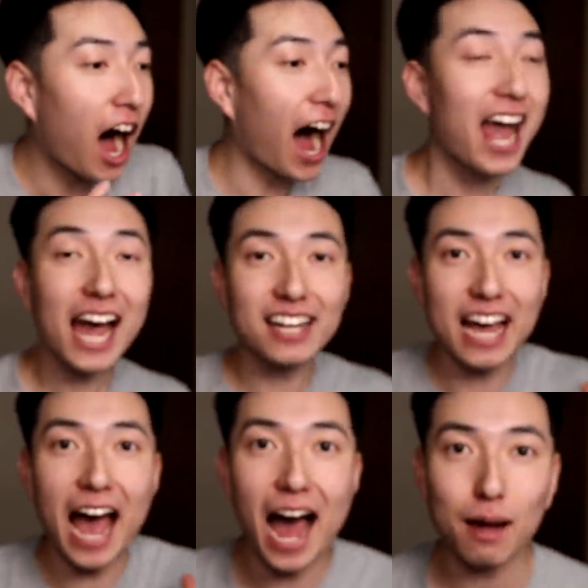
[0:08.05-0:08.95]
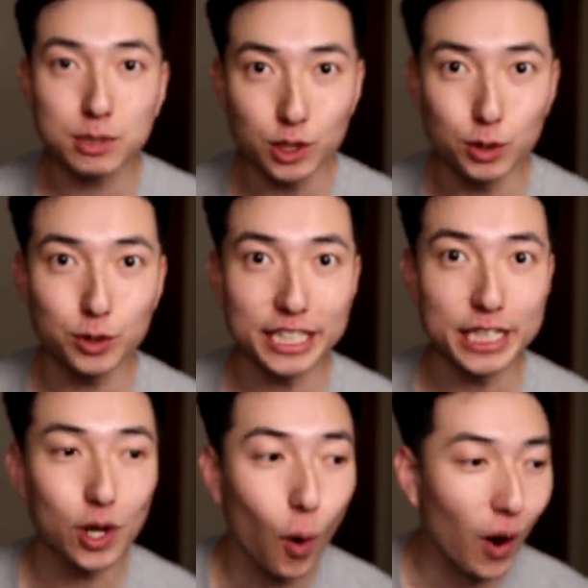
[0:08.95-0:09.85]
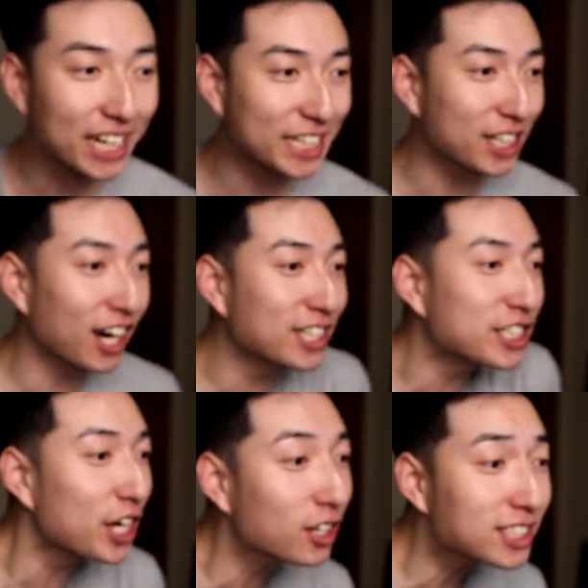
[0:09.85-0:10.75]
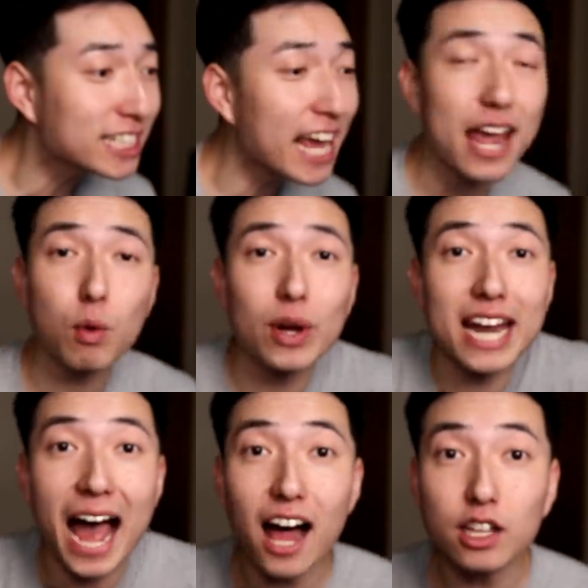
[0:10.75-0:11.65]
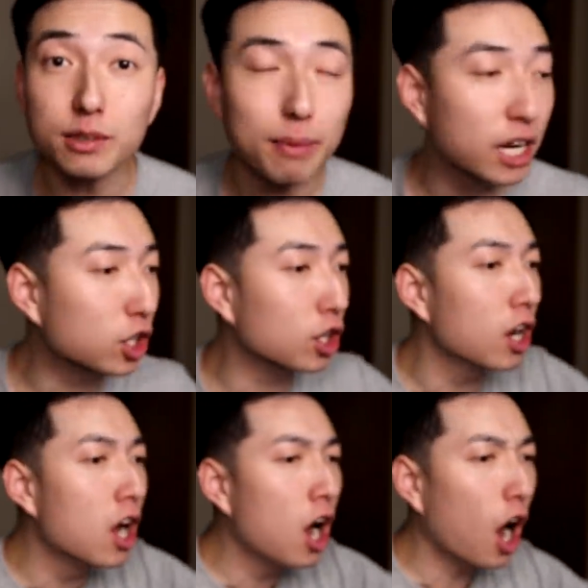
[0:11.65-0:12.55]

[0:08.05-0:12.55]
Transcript: I had absolutely no idea until today when Alan Becker